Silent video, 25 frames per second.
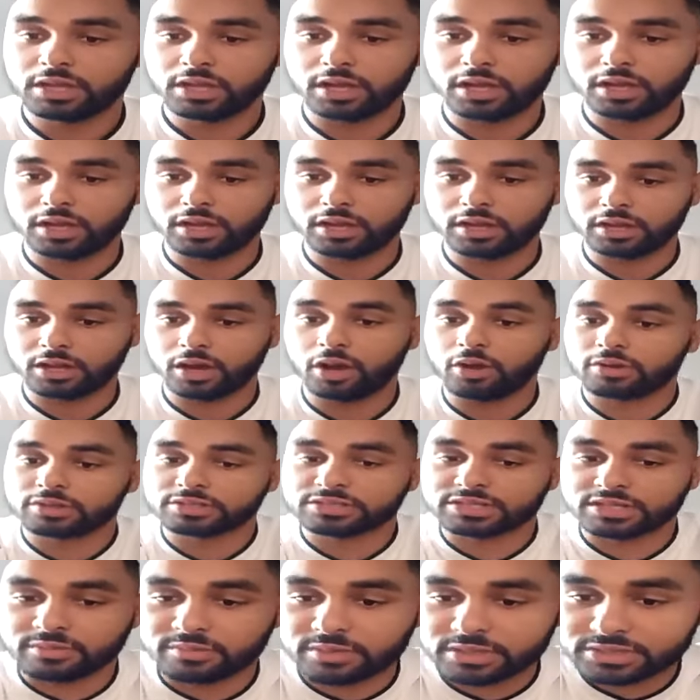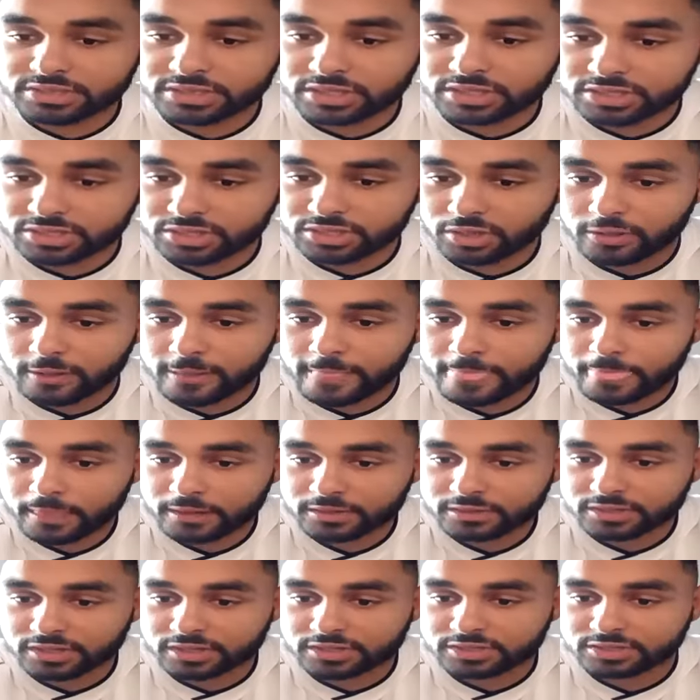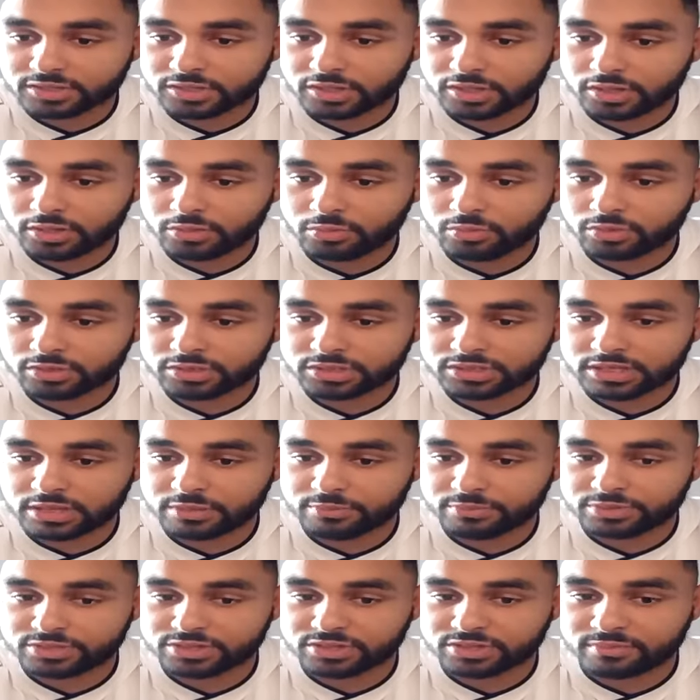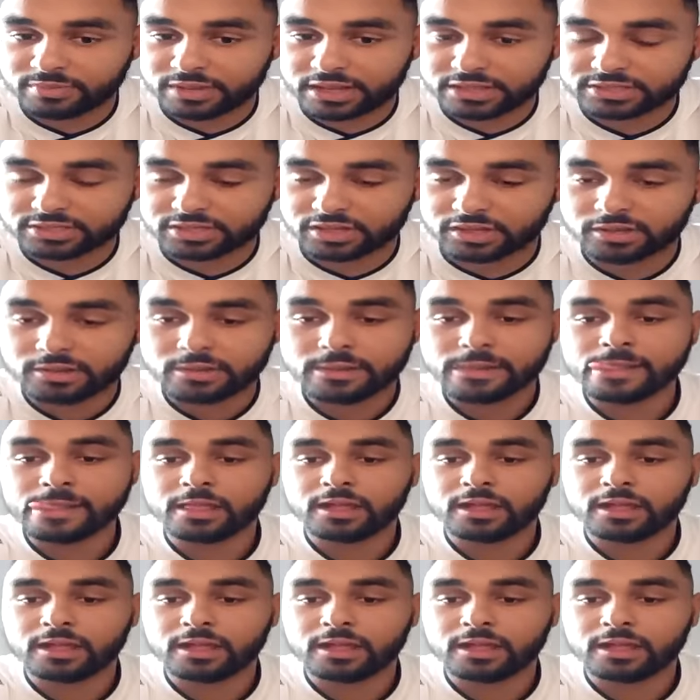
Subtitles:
I see a message. So does the water temperature matter?